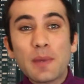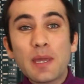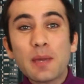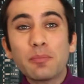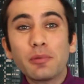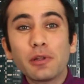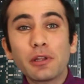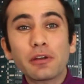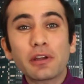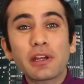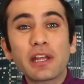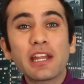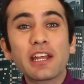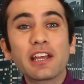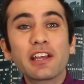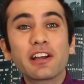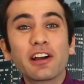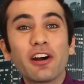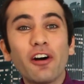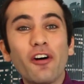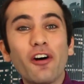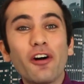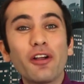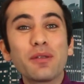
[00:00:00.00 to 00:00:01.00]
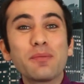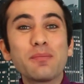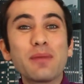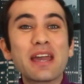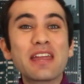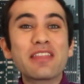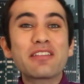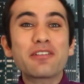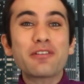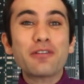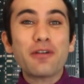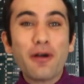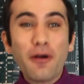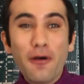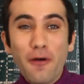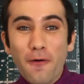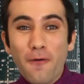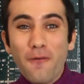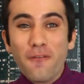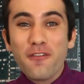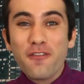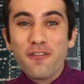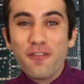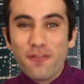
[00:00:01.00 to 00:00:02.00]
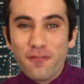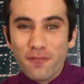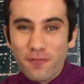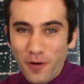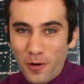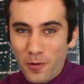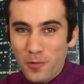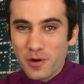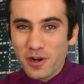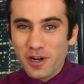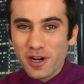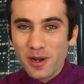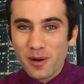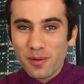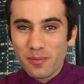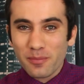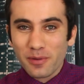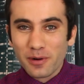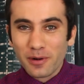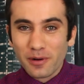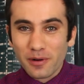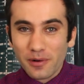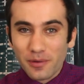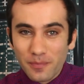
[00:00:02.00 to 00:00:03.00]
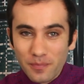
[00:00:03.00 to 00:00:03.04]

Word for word: people are getting called by their own phone number.